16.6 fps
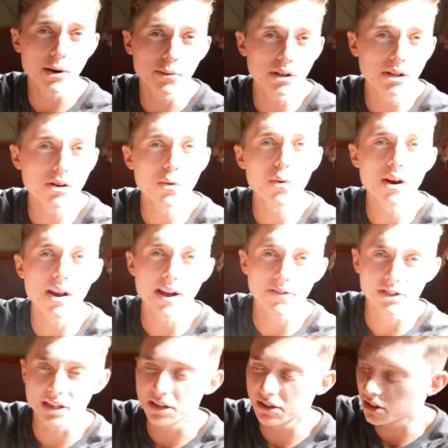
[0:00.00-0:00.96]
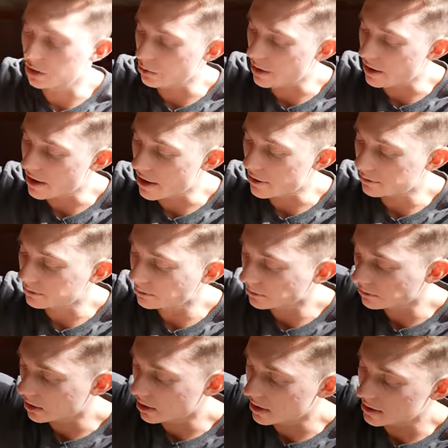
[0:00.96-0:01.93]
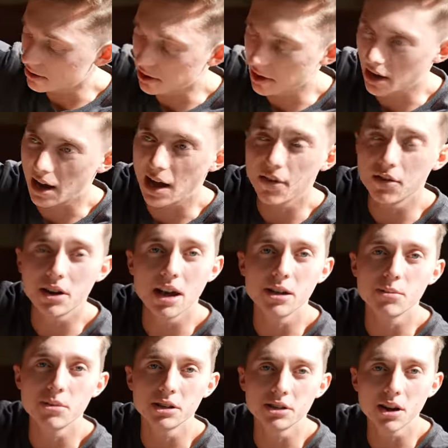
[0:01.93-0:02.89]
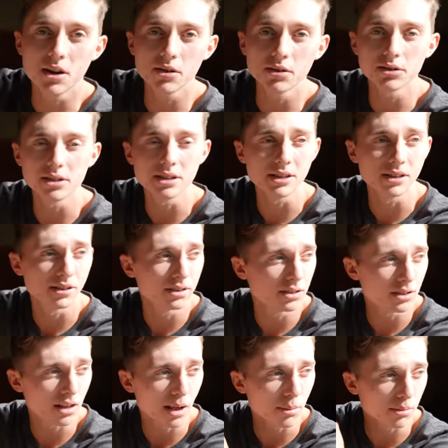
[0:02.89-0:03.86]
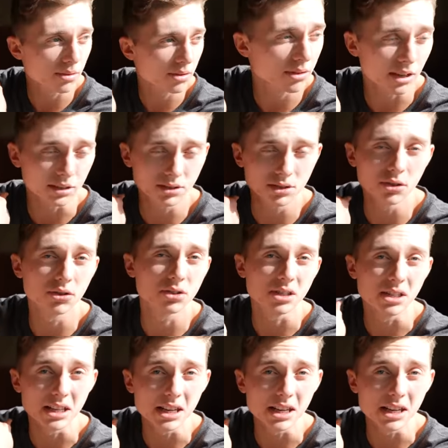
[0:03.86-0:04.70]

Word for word: really don't want to have to eat this right now because uh, I haven't had McDonald's in, um, like, seriously,